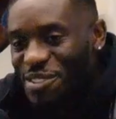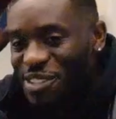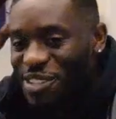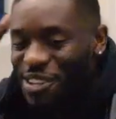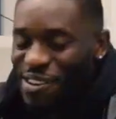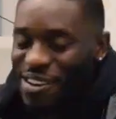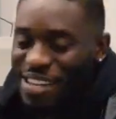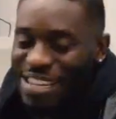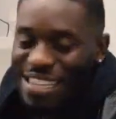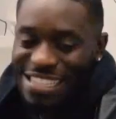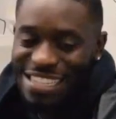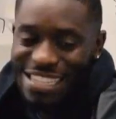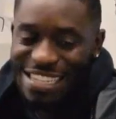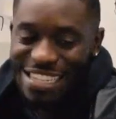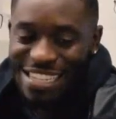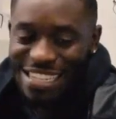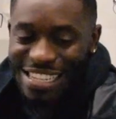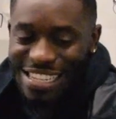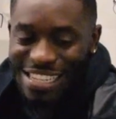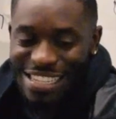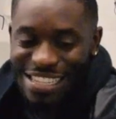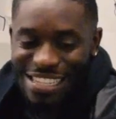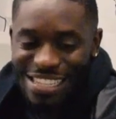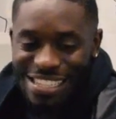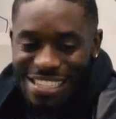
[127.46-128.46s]
what's crazy
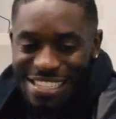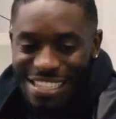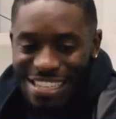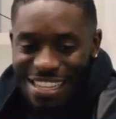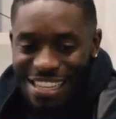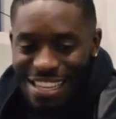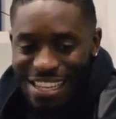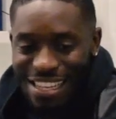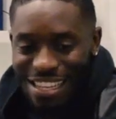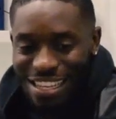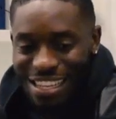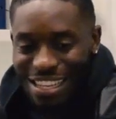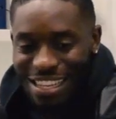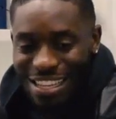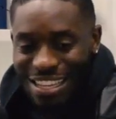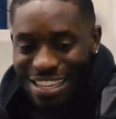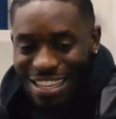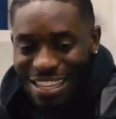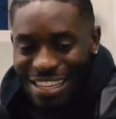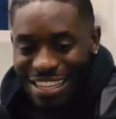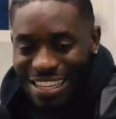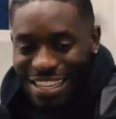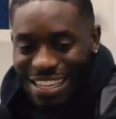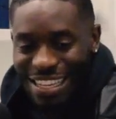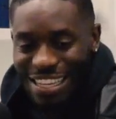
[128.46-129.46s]
is
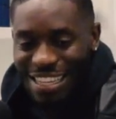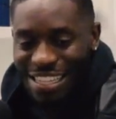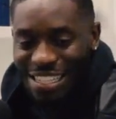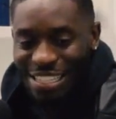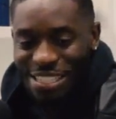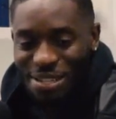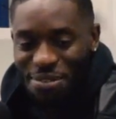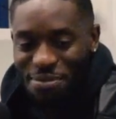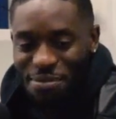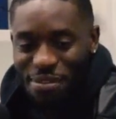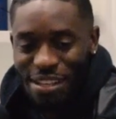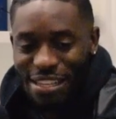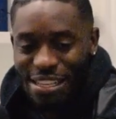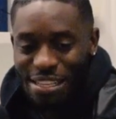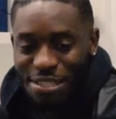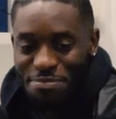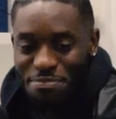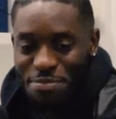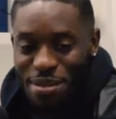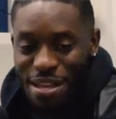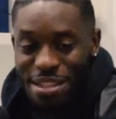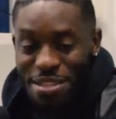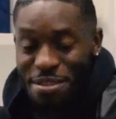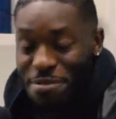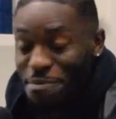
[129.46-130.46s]
Egypt has
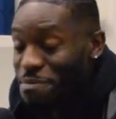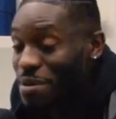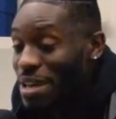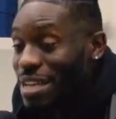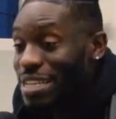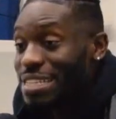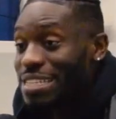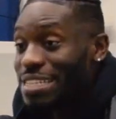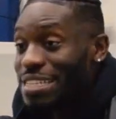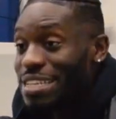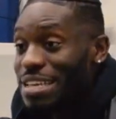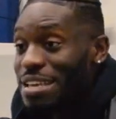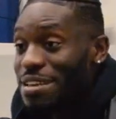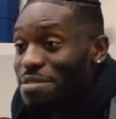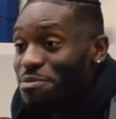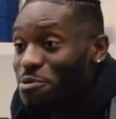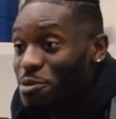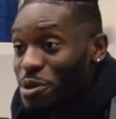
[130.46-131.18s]
been the best team,